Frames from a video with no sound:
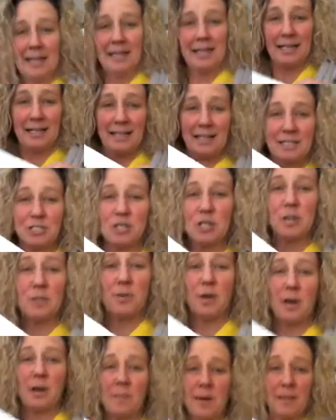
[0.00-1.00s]
I should have thought
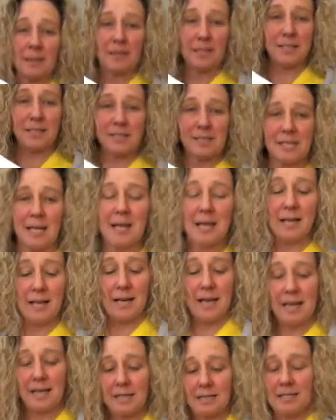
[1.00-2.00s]
about this ahead
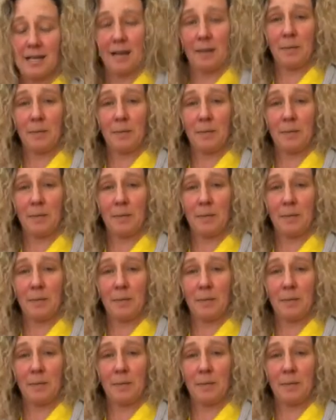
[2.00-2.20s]
of time.